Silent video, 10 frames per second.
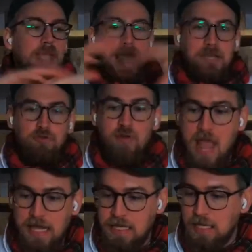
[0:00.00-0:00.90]
and
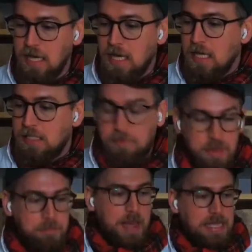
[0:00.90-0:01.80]
create some of
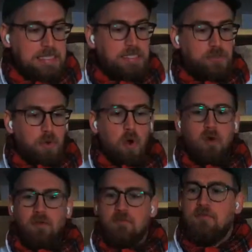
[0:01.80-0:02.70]
the best sort
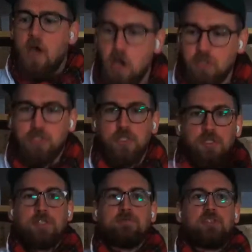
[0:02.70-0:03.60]
of
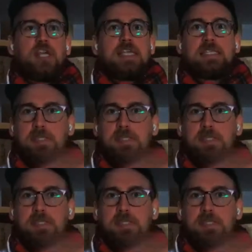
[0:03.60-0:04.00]
versions of cheese.